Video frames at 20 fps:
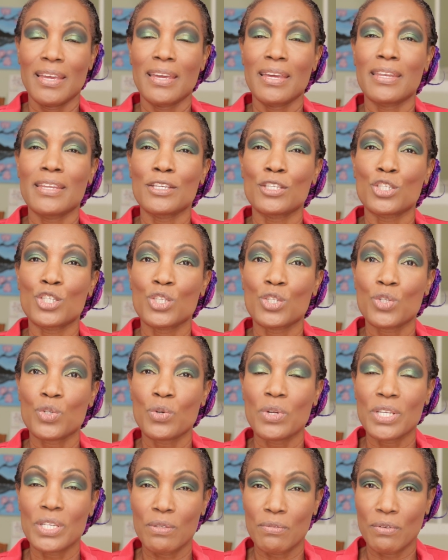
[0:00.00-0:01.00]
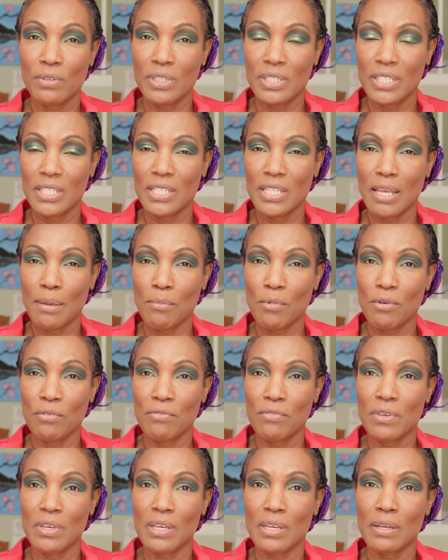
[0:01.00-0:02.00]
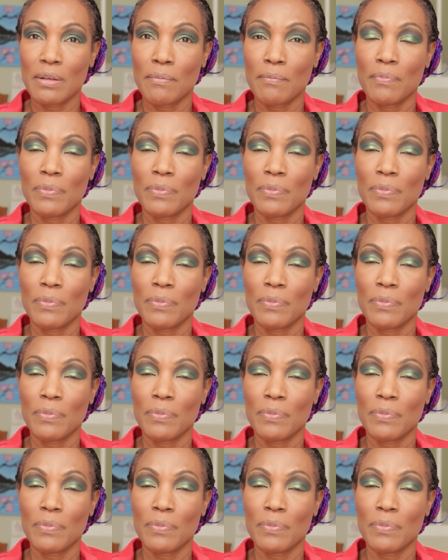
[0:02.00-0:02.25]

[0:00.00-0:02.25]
It is stressful this time of year.